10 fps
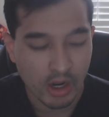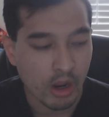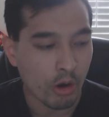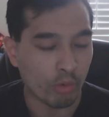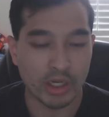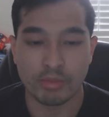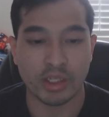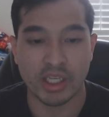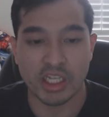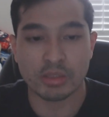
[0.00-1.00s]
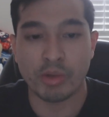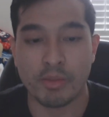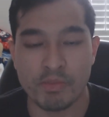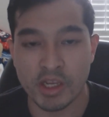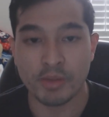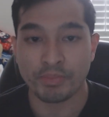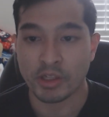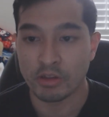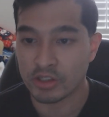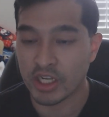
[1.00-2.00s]
whatever the case may be,
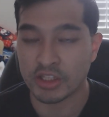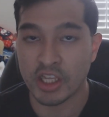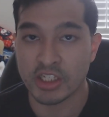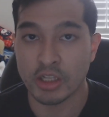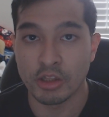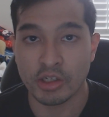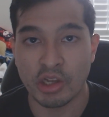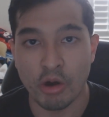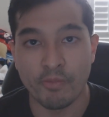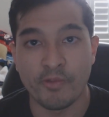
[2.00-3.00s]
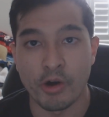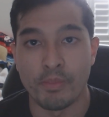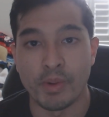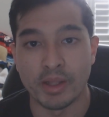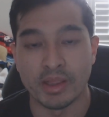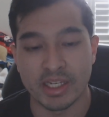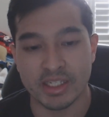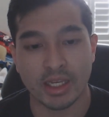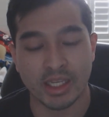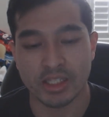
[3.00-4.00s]
looks like things are looking hopeful. But let's
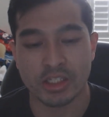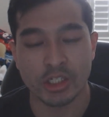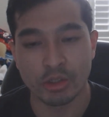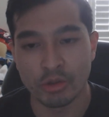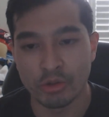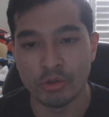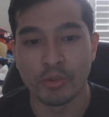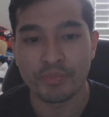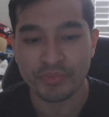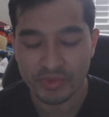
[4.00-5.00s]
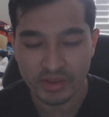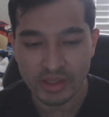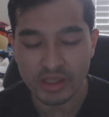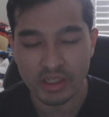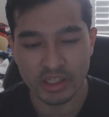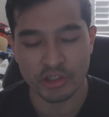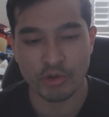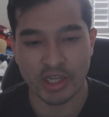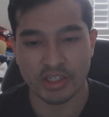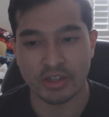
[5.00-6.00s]
not get too
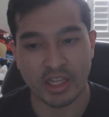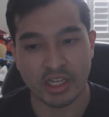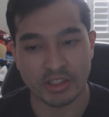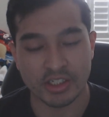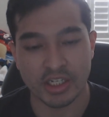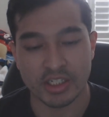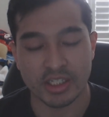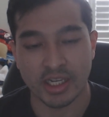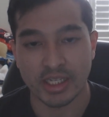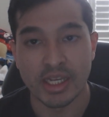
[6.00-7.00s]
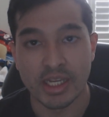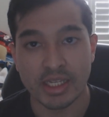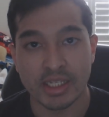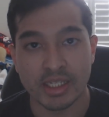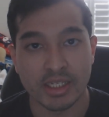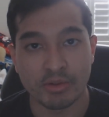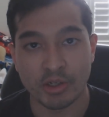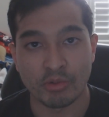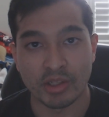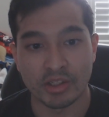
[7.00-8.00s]
distracted on that, since, like, we
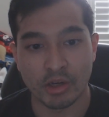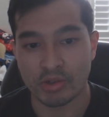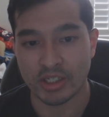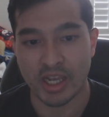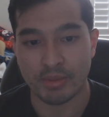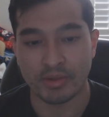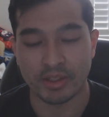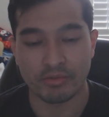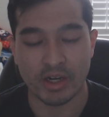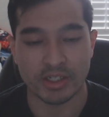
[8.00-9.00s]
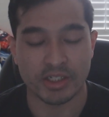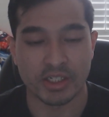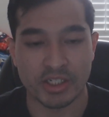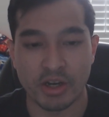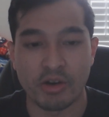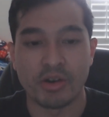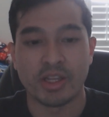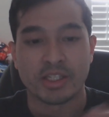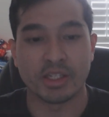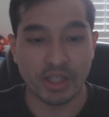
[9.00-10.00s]
don't really know what's going to happen in the rest. So
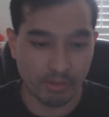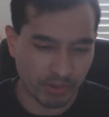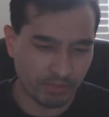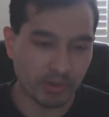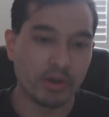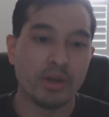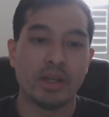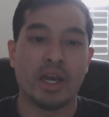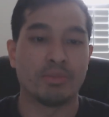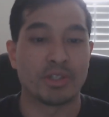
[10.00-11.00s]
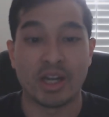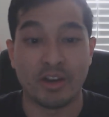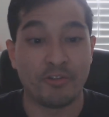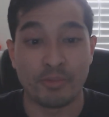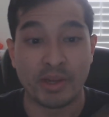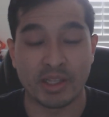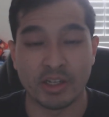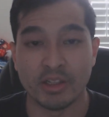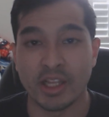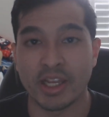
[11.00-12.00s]
until then, people, I'm sorry for being a
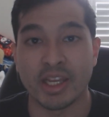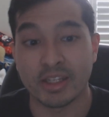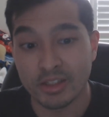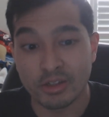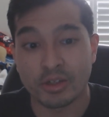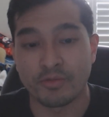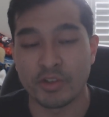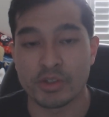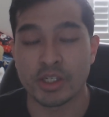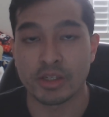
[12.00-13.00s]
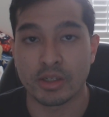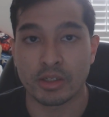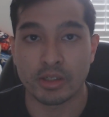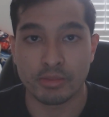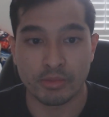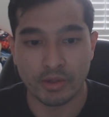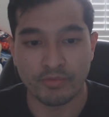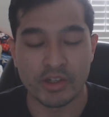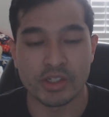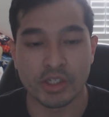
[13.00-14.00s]
little late and a little
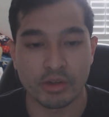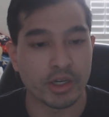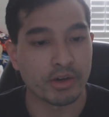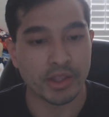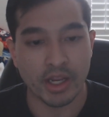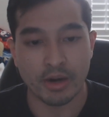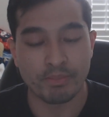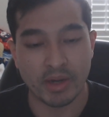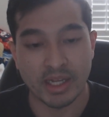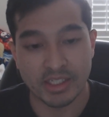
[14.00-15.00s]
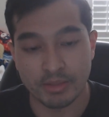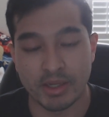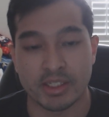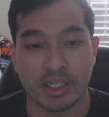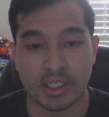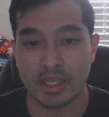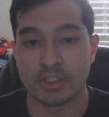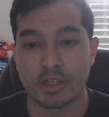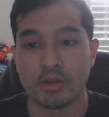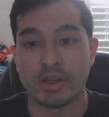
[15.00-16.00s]
confusing you here and there, but I did the best I can.
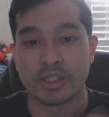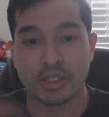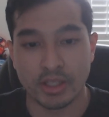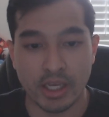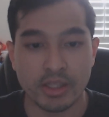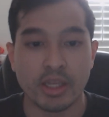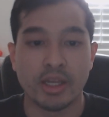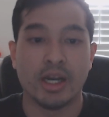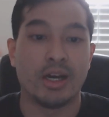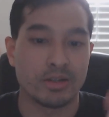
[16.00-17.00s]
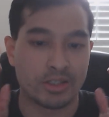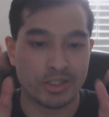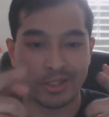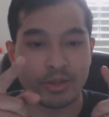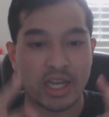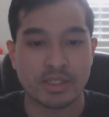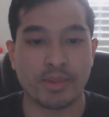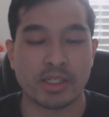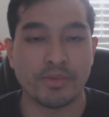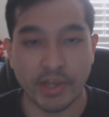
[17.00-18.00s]
So until then, I'll see you guys in the
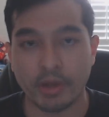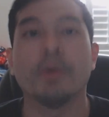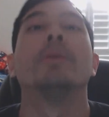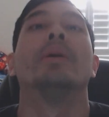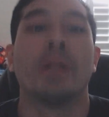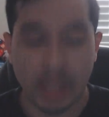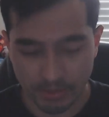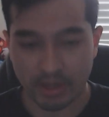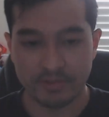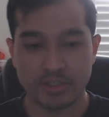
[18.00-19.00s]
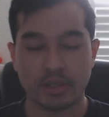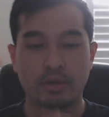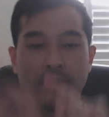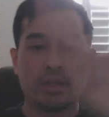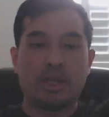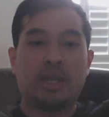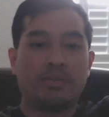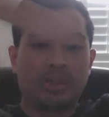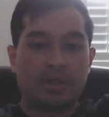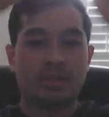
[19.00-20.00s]
next video. I'm Alpha Zero. Have a
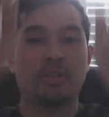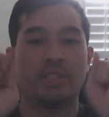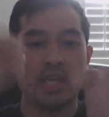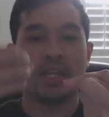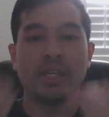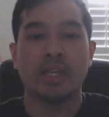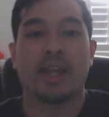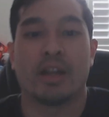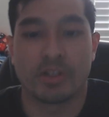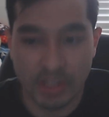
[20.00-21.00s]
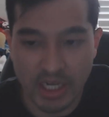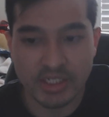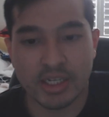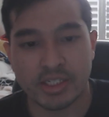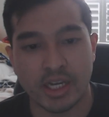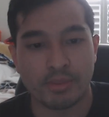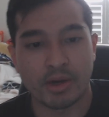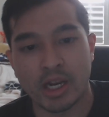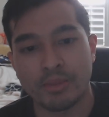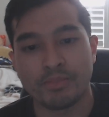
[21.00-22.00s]
good day, and I'll see you guys next time,
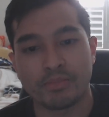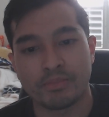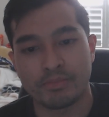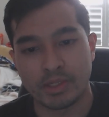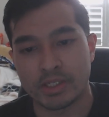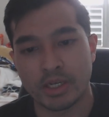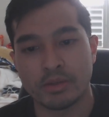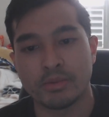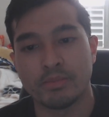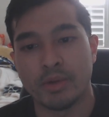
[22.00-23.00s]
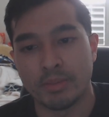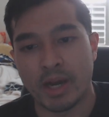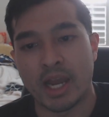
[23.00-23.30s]
alright? Peace out. Bye-bye.